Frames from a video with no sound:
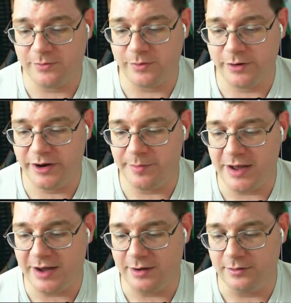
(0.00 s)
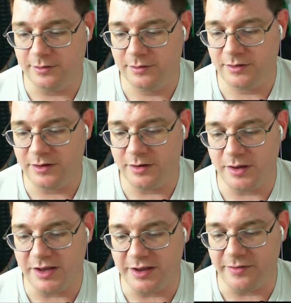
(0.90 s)
worried about
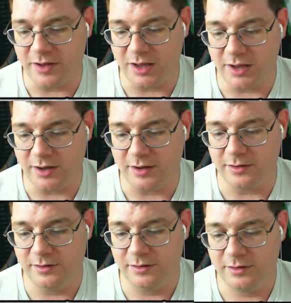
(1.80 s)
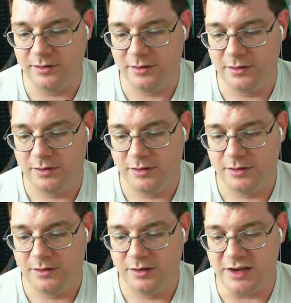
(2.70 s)
uh,
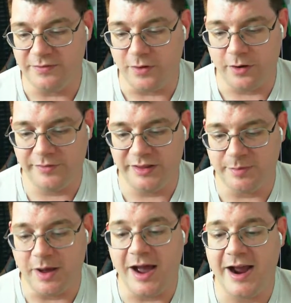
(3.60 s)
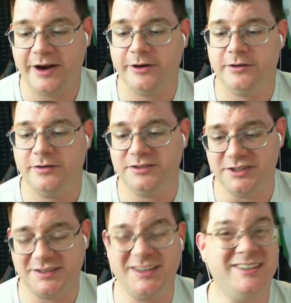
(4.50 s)
evolving them higher
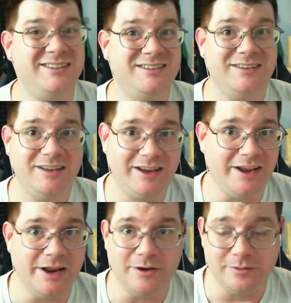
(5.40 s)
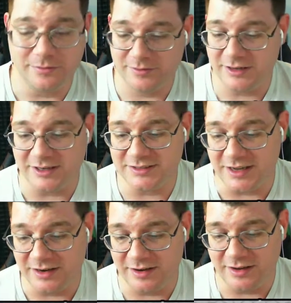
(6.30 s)
just because, you know, like I
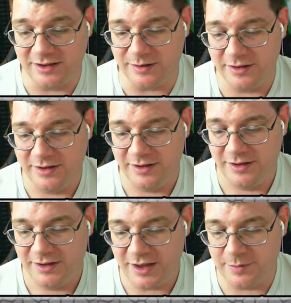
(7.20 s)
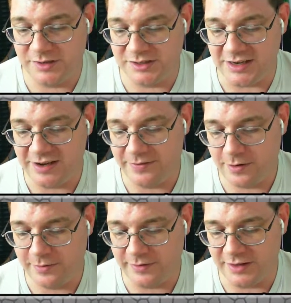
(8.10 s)
said, I'm just
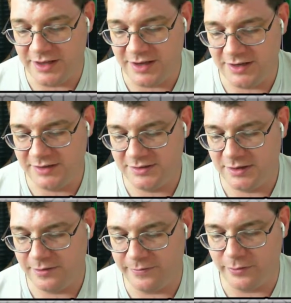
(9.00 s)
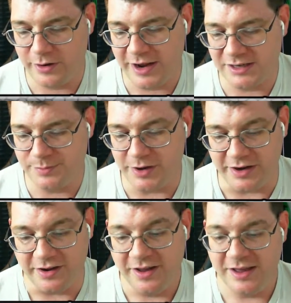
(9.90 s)
evolving these for
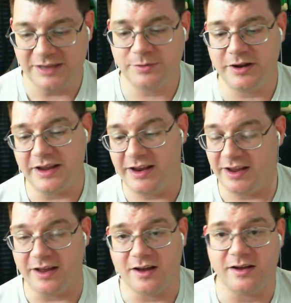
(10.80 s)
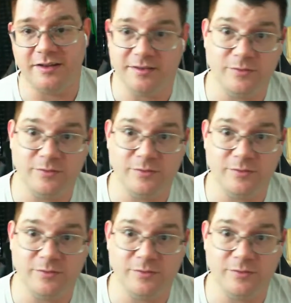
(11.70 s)
XP. That's why uh,